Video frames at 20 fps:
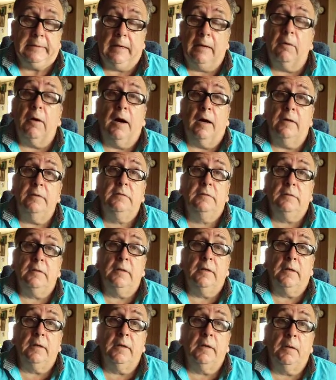that's how
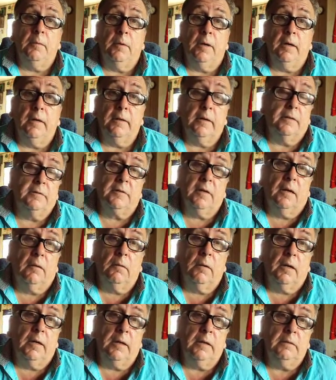I see it anyway, and
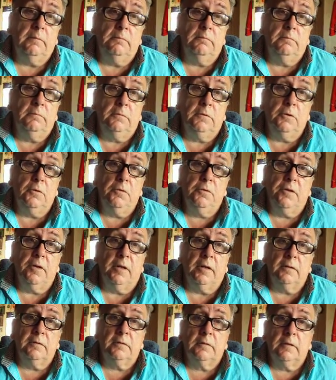that's how I
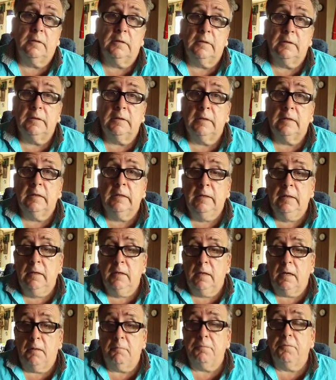do things.
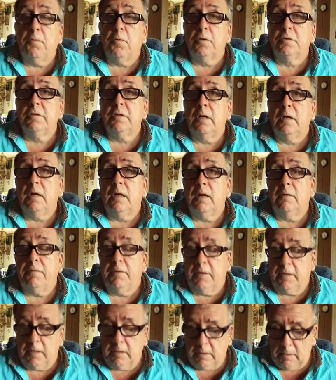And I'm fortunate
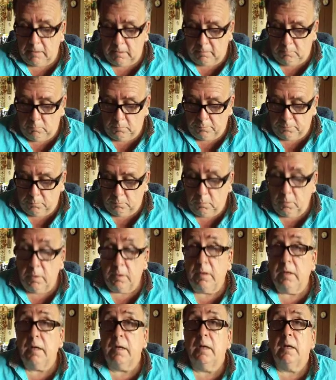enough I can heat with
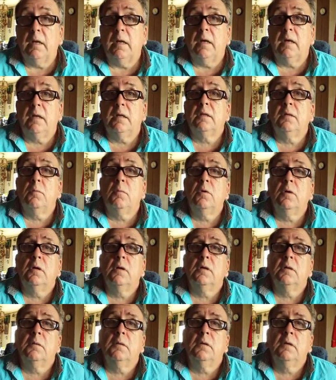wood, and I get
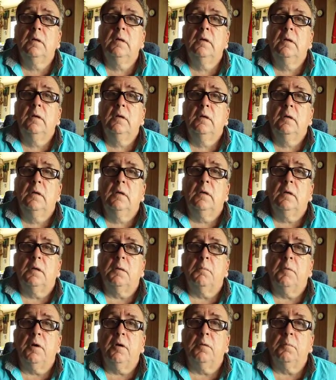the wood on
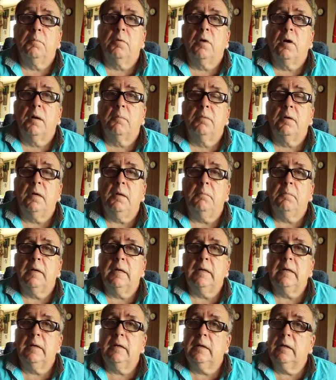my own
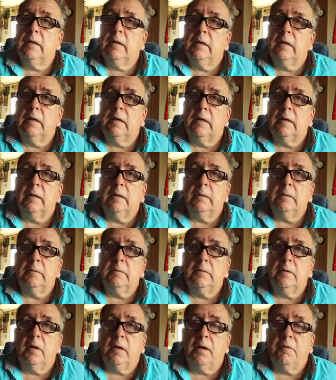property, but
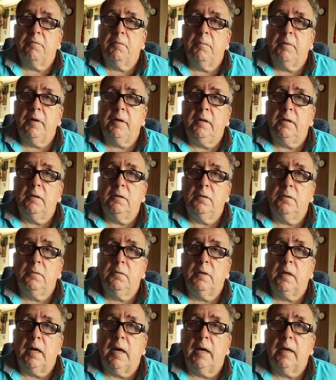not everybody
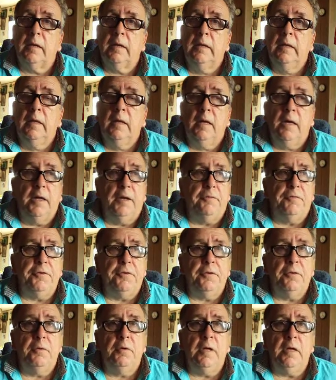can do that.
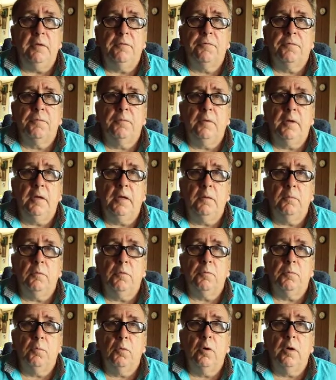And if you do
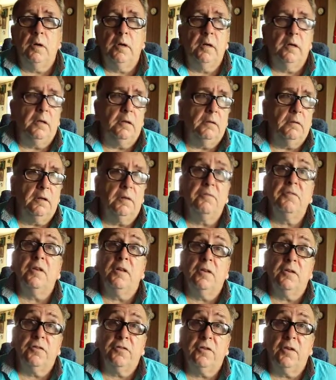heat with wood and
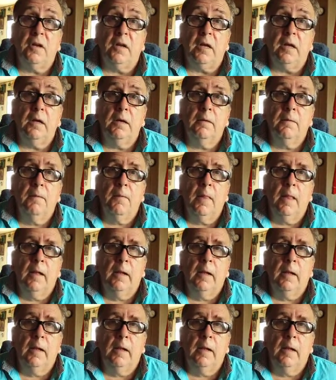you lived in the city,